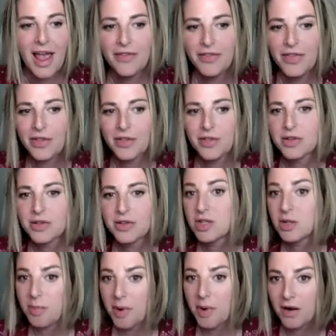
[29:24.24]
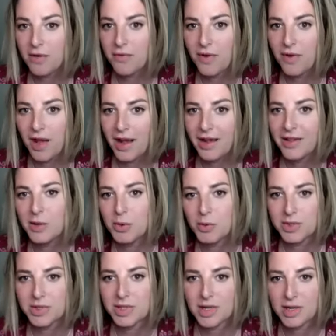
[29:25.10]
And then there's the butterfly
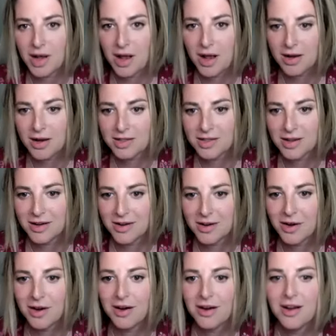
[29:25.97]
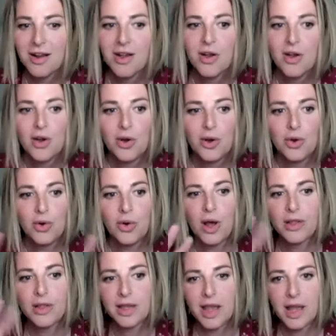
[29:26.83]
that was the cocksucker,
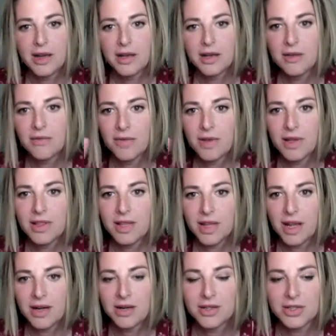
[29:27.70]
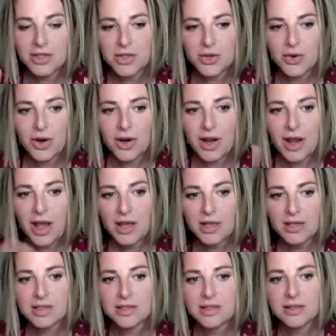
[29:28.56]
who on the end of, at the end of the story
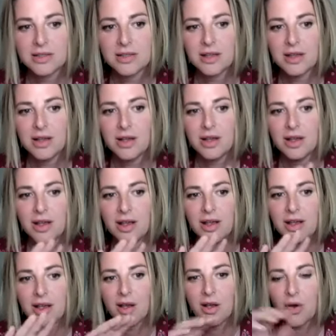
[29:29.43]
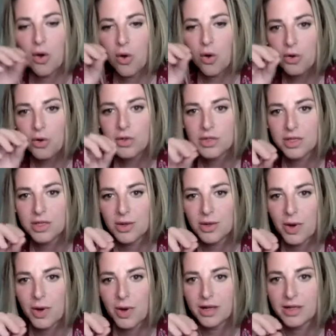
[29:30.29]
has holes in
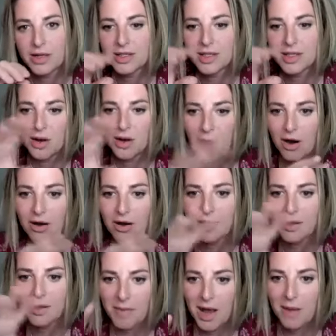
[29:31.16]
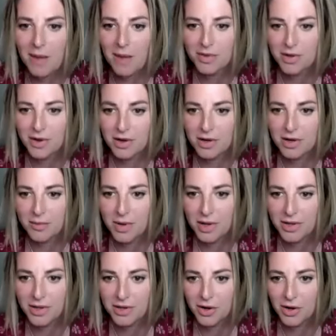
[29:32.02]
the wings that are the map of the
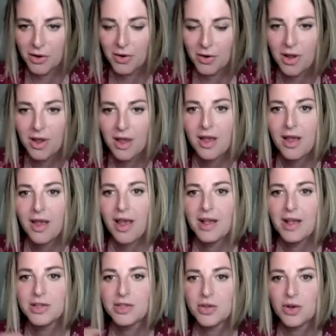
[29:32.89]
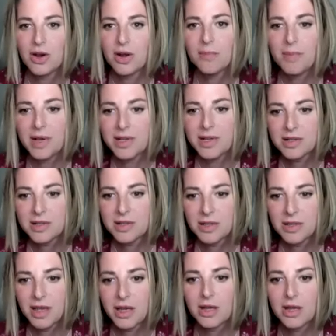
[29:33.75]
archipelago. And so I'm
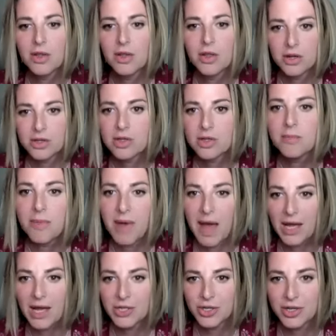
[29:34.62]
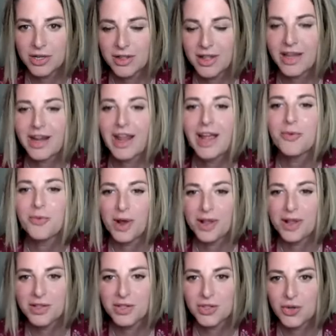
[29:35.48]
basically like, there's a magic. Like I
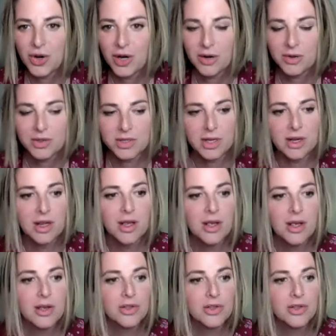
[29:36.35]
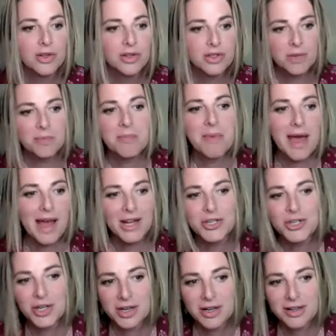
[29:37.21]
read the story and I was like, there's a
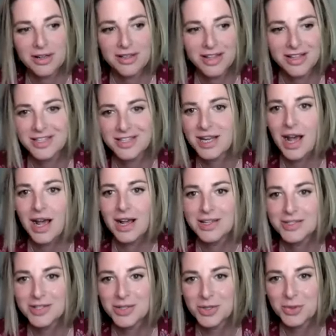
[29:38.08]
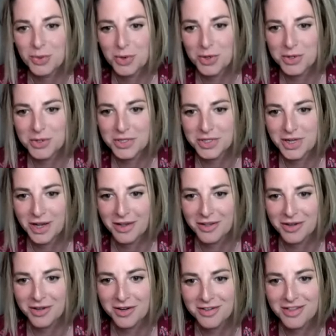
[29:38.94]
magic that ties this world
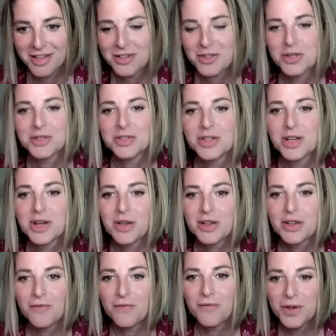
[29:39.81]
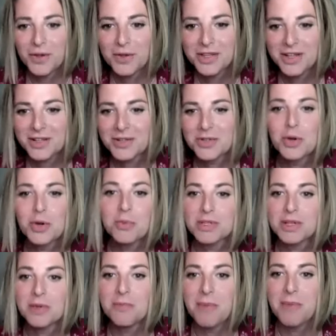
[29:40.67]
together. Like there's like it feels like there's
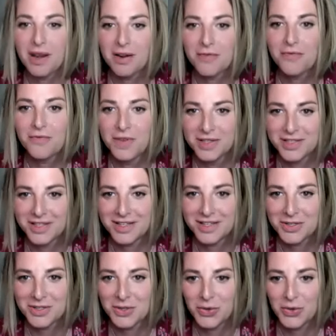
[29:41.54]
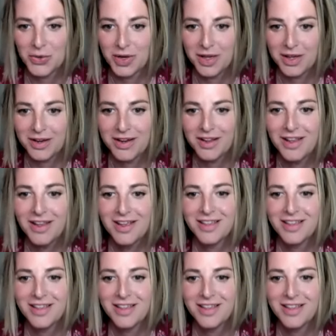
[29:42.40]
almost a metaphysics to it